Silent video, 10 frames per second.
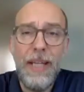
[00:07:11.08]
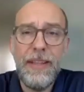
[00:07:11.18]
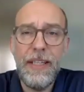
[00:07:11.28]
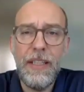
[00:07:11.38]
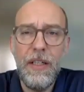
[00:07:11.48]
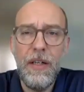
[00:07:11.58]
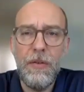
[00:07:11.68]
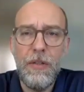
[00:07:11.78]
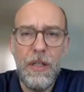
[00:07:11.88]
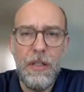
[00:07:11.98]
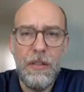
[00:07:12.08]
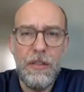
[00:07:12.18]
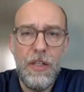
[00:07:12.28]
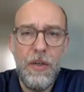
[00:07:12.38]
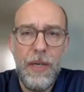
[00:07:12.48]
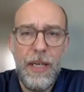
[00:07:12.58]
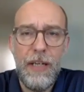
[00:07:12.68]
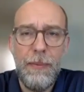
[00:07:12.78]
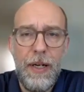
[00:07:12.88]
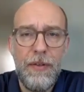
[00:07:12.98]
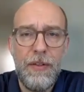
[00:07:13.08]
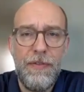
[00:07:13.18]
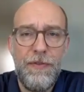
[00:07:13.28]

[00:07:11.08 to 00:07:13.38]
think you hit upon the